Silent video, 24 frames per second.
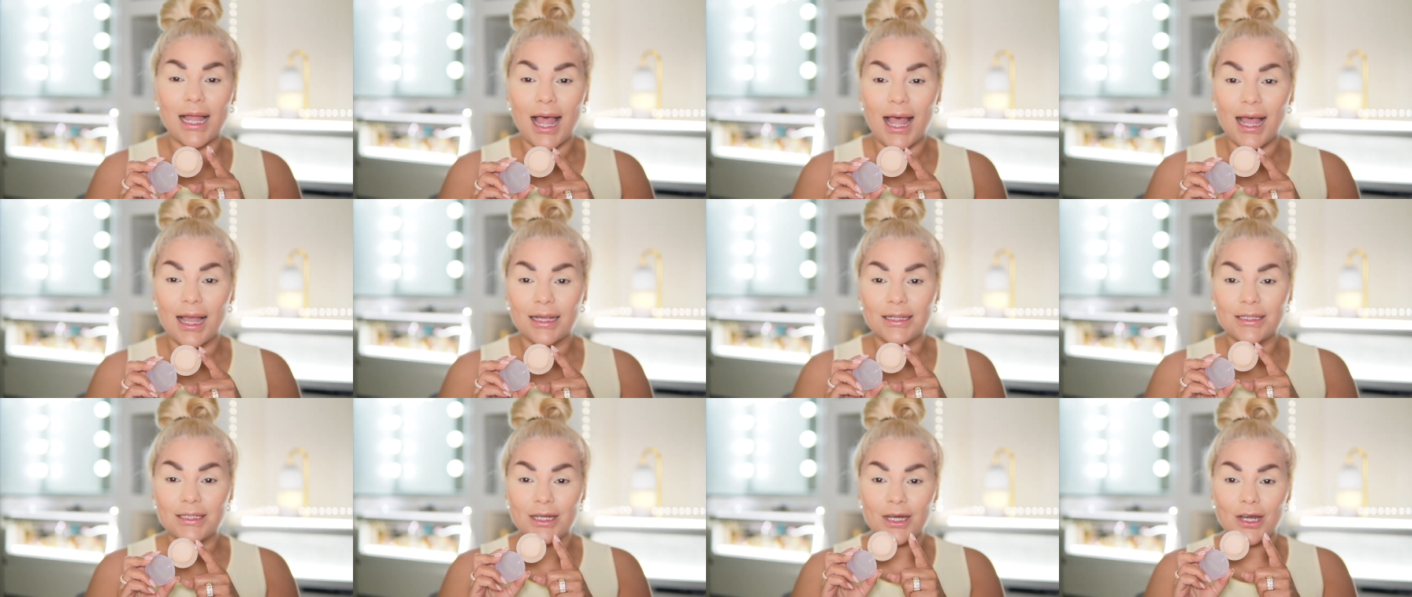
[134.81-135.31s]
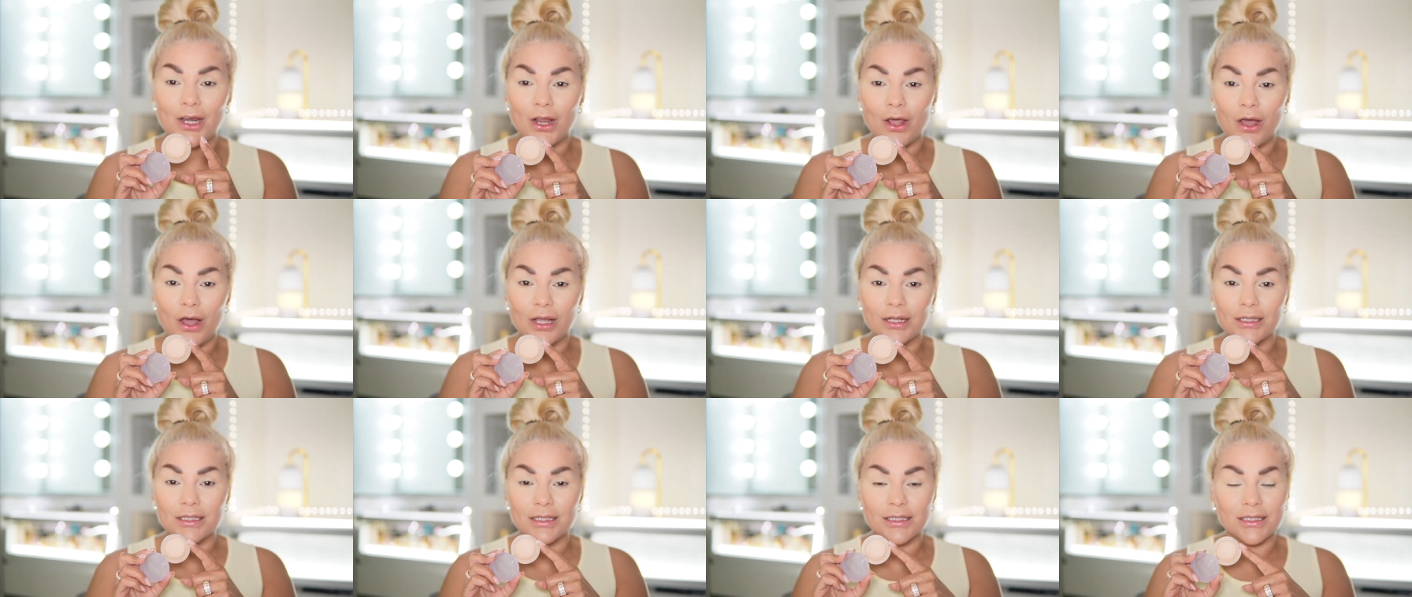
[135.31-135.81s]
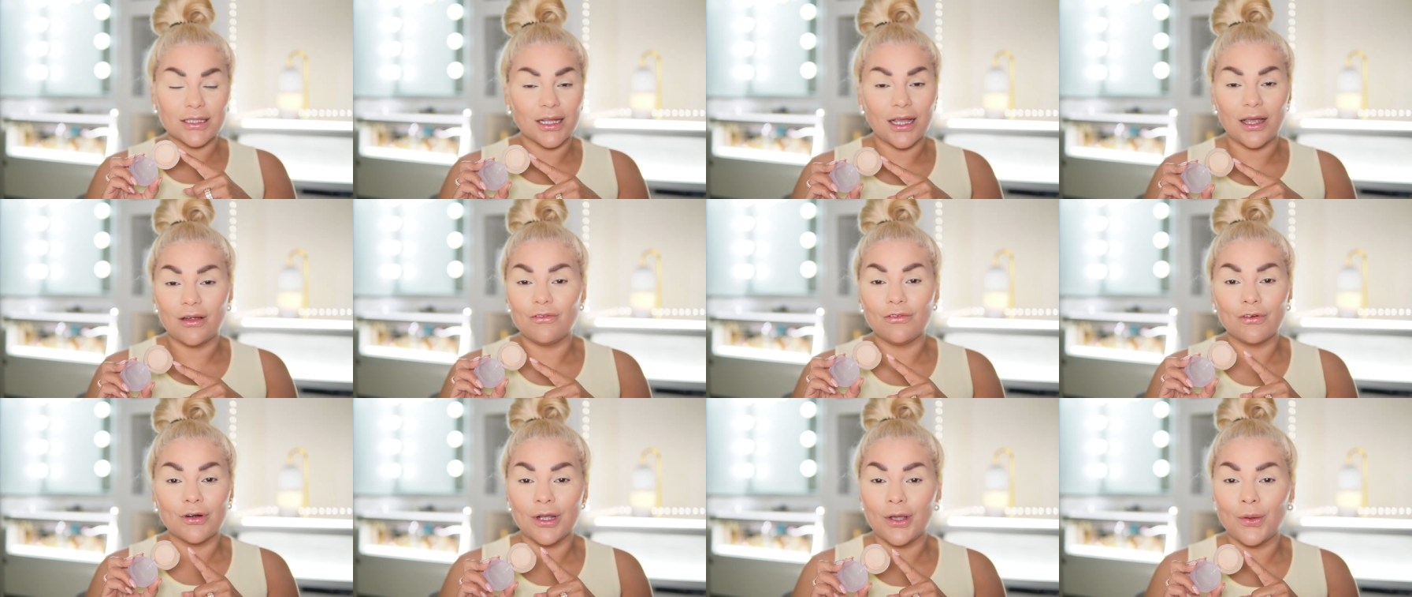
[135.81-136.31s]
I did not
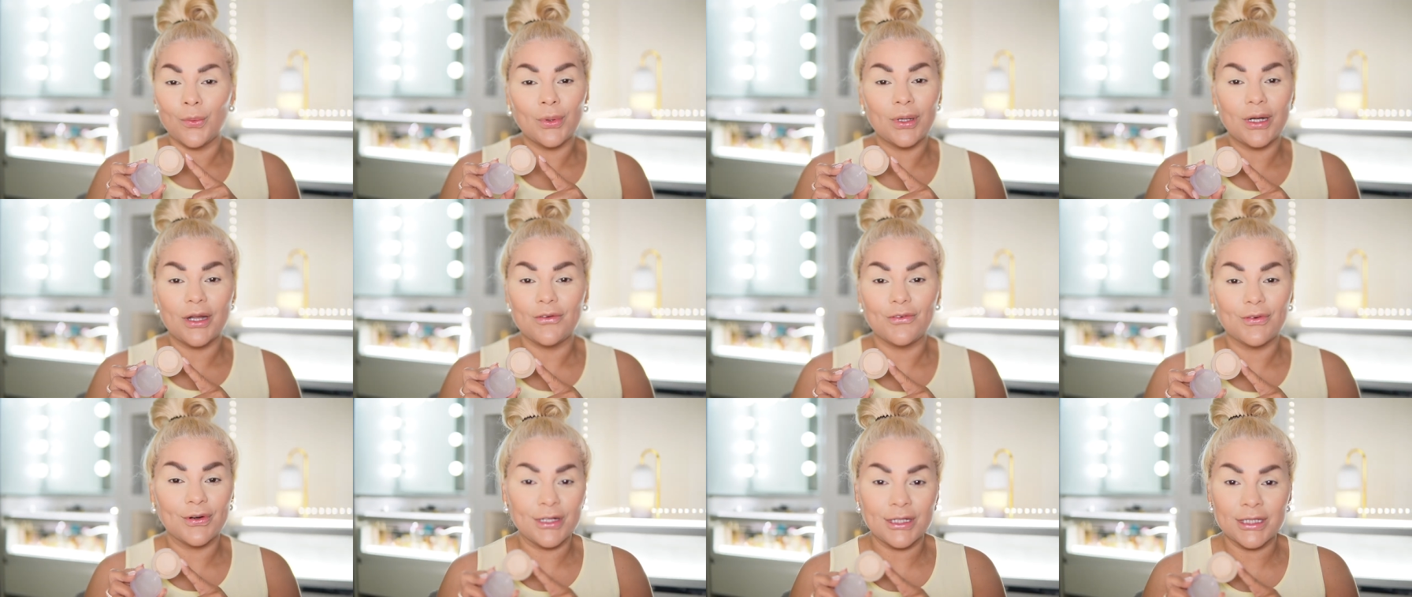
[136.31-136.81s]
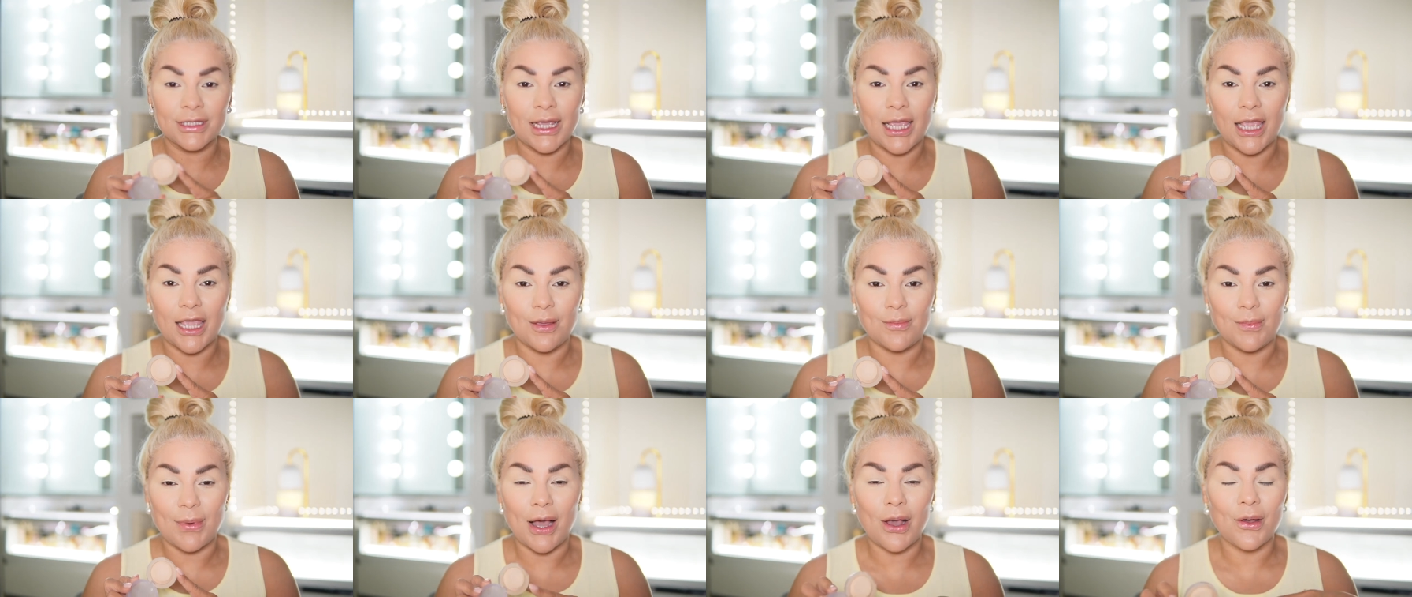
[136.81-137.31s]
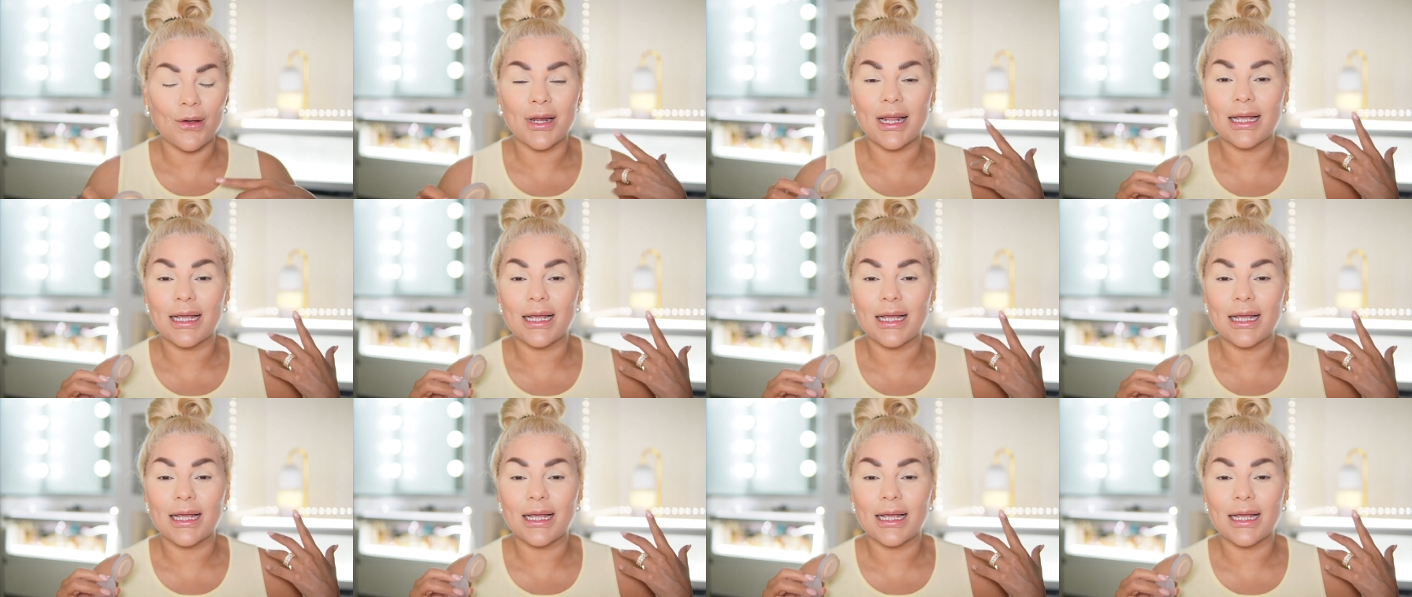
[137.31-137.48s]
discover it when it first came out.